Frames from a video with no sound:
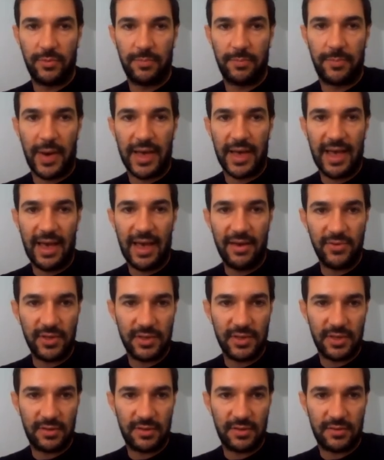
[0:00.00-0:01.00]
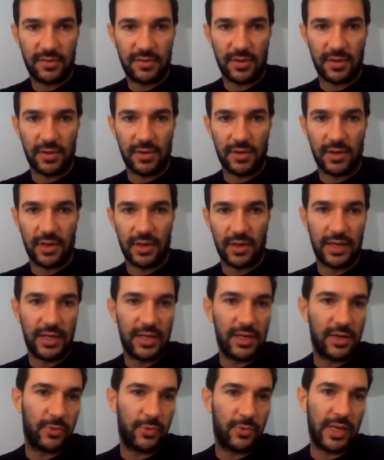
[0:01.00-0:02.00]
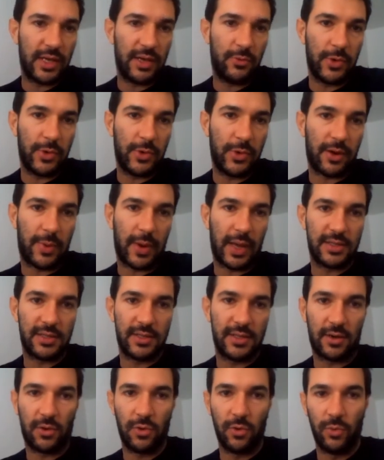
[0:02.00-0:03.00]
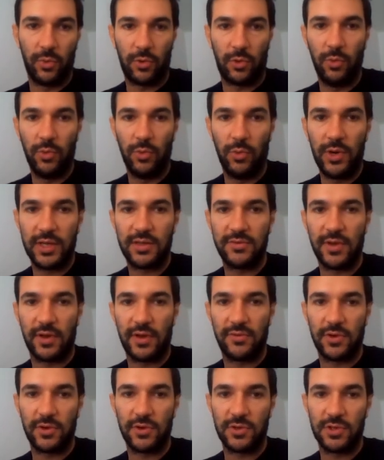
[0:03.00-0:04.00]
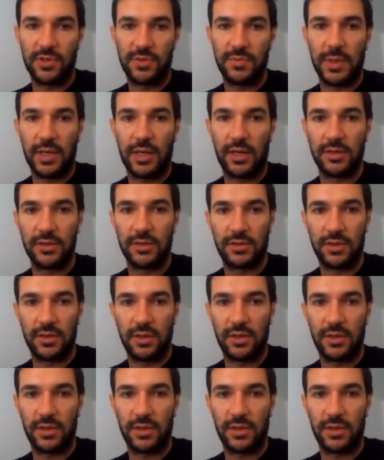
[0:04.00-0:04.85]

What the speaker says: by having this, and here we apply the cumulative divergence because